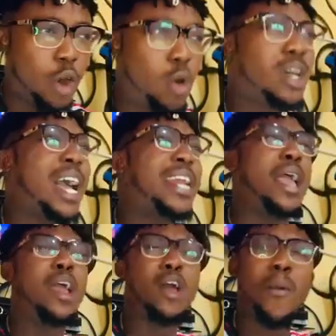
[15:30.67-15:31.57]
You know,
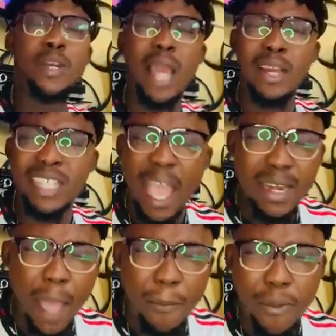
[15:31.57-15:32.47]
look at
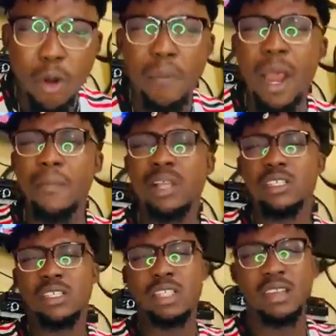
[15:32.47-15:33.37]
the
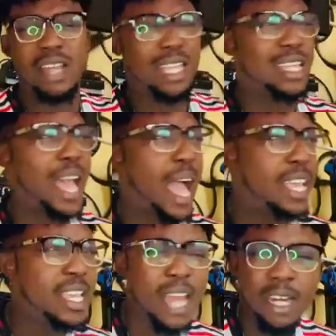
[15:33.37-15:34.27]
problem Manchester
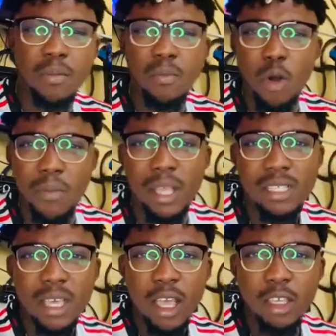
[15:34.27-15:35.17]
United are in at the
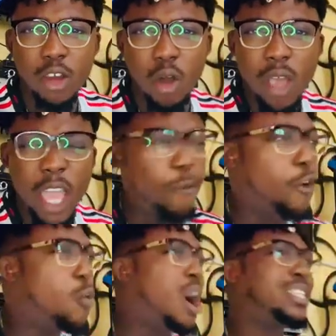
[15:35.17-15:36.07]
moment. You
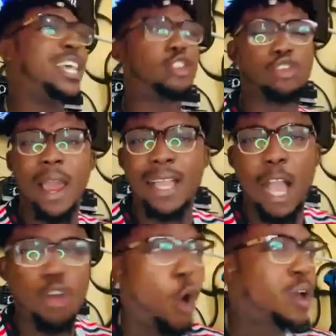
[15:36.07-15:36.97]
know, if you want a
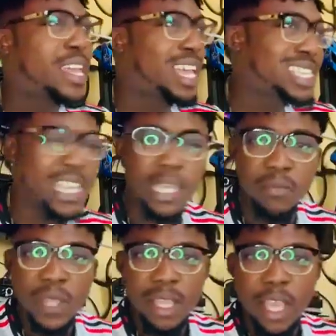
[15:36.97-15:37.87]
striker, go
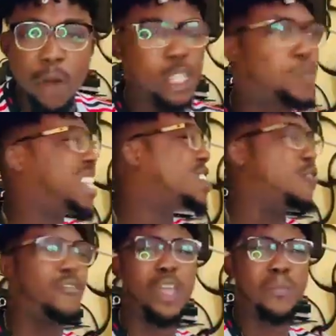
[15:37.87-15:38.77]
get him,
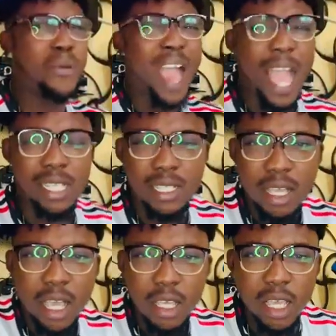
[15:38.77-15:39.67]
irrespective of the
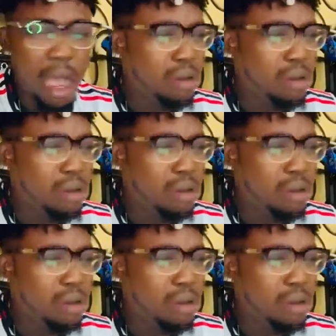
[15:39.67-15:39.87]
price.